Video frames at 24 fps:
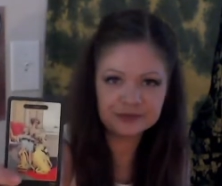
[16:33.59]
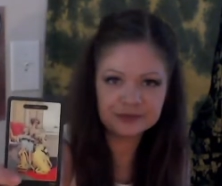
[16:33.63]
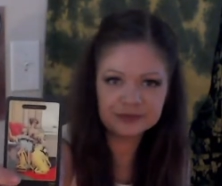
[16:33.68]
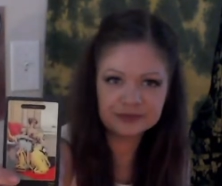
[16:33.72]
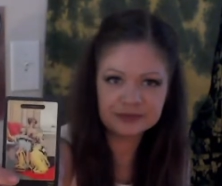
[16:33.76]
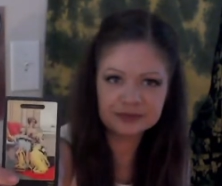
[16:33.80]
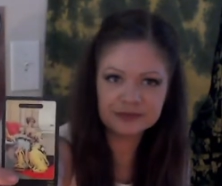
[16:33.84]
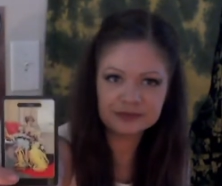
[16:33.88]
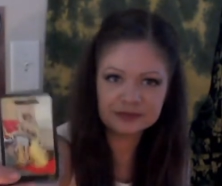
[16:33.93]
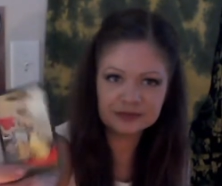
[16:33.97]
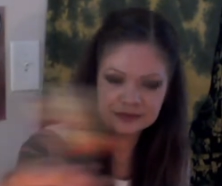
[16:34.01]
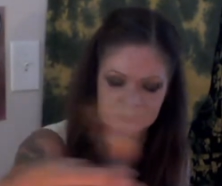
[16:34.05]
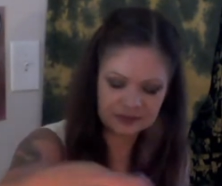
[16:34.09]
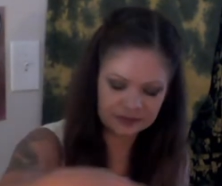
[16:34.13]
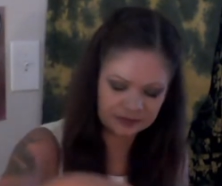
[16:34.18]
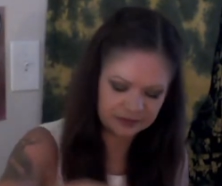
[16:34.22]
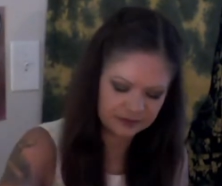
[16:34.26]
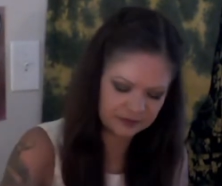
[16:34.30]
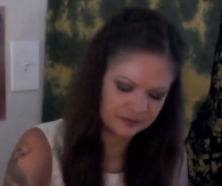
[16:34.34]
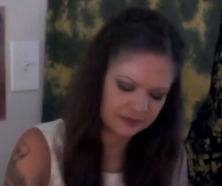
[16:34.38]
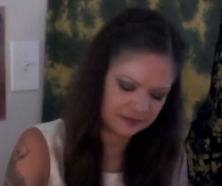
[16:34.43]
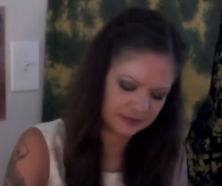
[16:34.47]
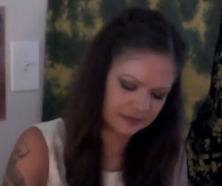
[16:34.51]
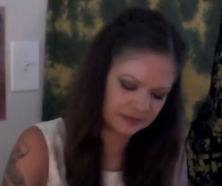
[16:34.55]

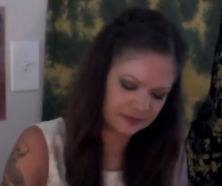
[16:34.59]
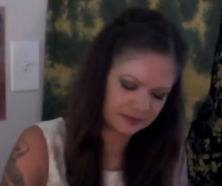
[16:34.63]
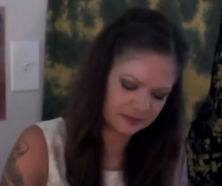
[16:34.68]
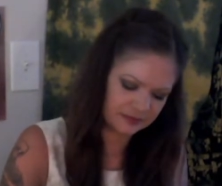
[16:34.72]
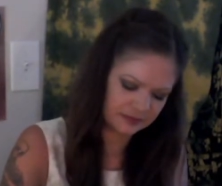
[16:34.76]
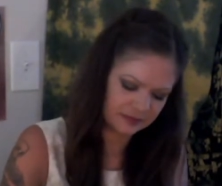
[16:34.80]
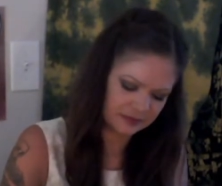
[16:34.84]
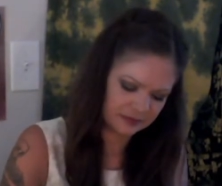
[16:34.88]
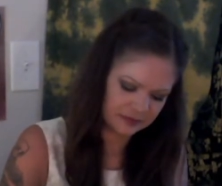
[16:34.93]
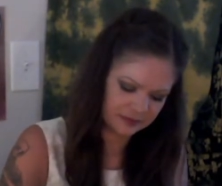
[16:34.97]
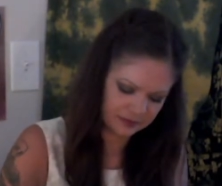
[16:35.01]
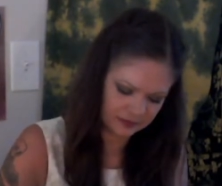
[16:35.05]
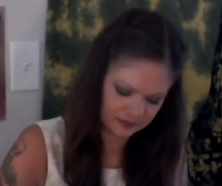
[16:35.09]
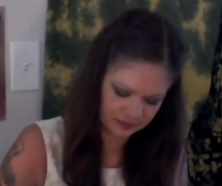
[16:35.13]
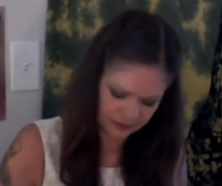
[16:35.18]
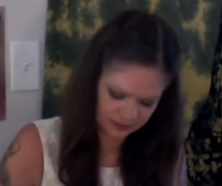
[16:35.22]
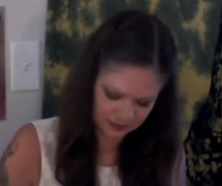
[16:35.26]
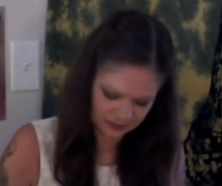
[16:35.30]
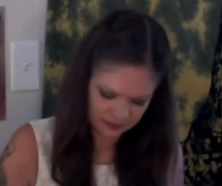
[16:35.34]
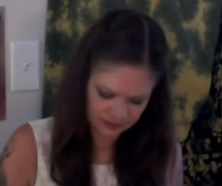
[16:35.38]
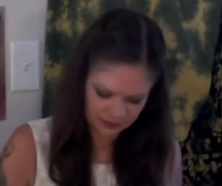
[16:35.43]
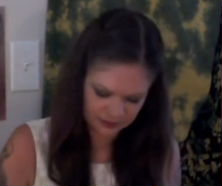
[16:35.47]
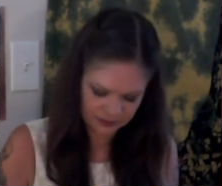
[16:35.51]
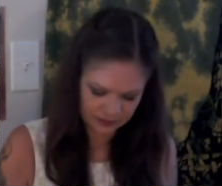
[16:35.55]

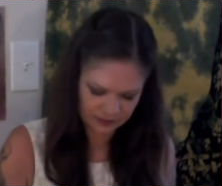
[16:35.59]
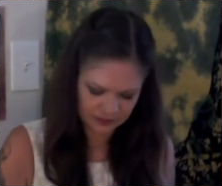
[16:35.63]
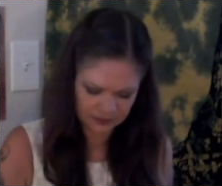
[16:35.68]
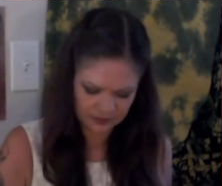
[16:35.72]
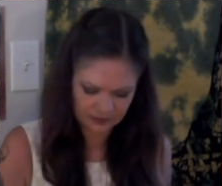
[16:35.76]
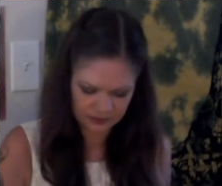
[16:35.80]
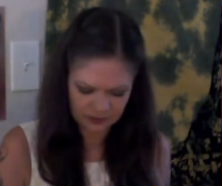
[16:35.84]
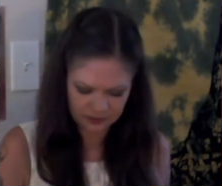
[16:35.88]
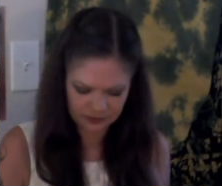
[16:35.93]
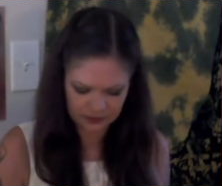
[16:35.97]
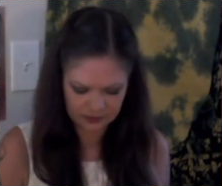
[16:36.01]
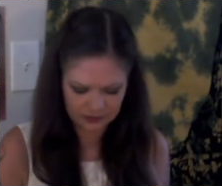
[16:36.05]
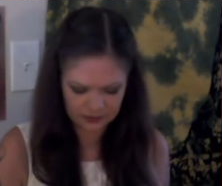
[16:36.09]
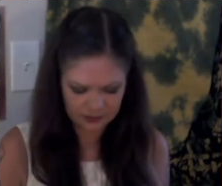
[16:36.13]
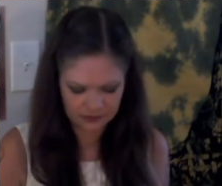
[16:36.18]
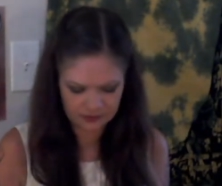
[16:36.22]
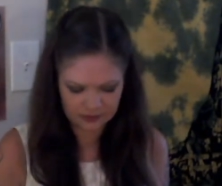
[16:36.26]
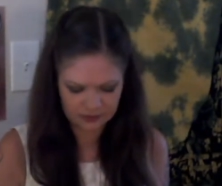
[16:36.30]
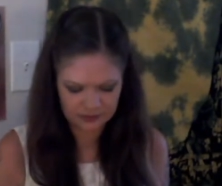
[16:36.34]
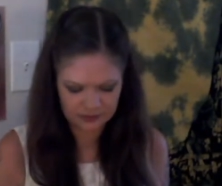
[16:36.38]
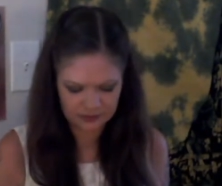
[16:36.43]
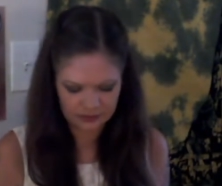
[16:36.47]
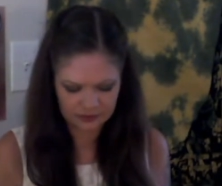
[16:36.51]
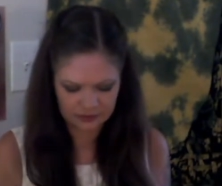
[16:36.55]

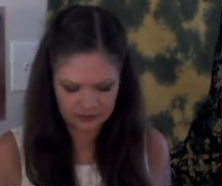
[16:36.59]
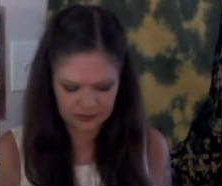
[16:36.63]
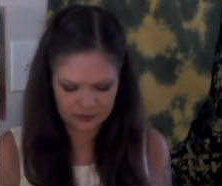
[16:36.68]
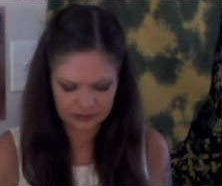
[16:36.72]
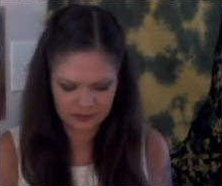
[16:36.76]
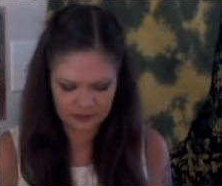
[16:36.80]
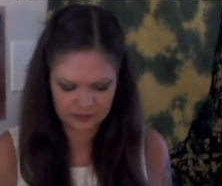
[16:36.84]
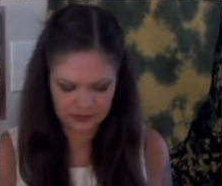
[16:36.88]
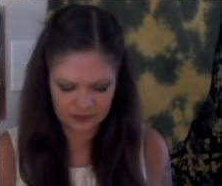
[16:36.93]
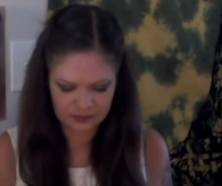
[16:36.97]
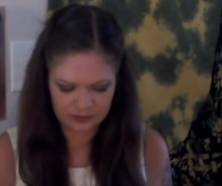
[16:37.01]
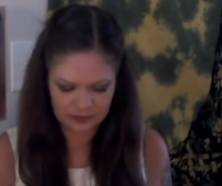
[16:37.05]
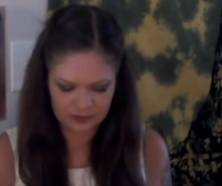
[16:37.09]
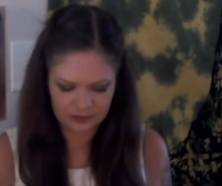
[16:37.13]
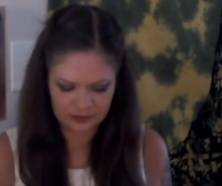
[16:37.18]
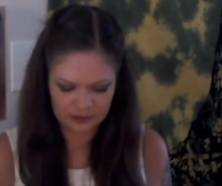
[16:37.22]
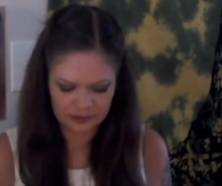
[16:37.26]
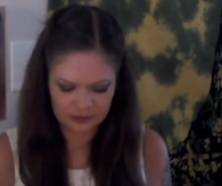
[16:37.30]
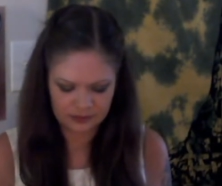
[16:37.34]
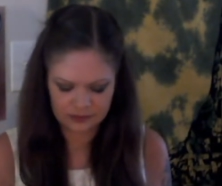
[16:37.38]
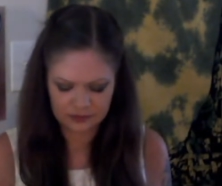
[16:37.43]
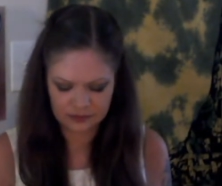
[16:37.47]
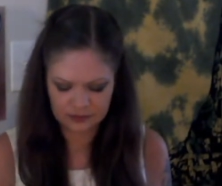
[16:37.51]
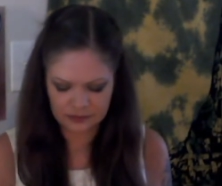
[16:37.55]

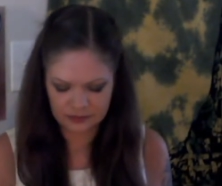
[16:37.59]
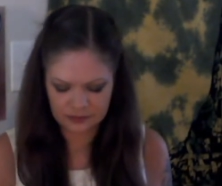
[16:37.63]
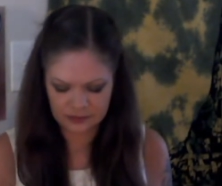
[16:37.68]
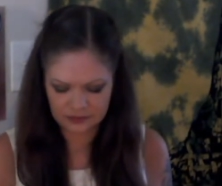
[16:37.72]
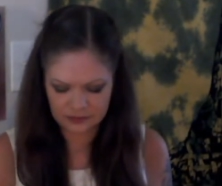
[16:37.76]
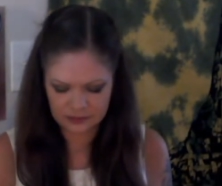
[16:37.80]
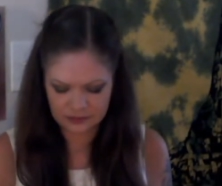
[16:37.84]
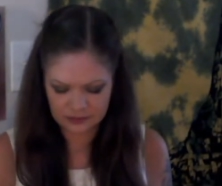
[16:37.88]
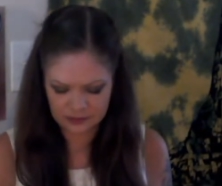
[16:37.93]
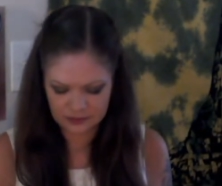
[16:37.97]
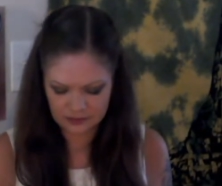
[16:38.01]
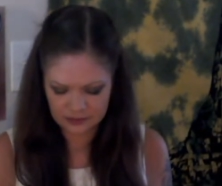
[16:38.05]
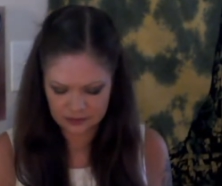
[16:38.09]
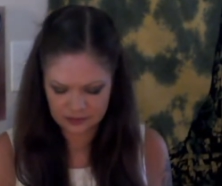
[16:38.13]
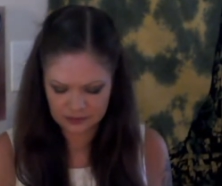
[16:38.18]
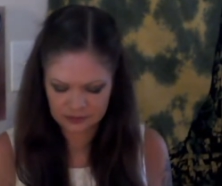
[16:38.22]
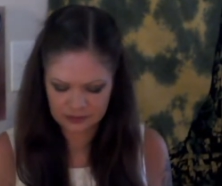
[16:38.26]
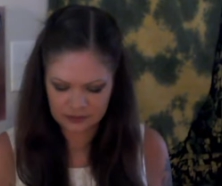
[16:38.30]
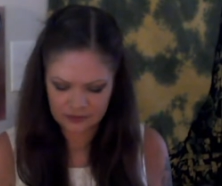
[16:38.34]
(no one is talking)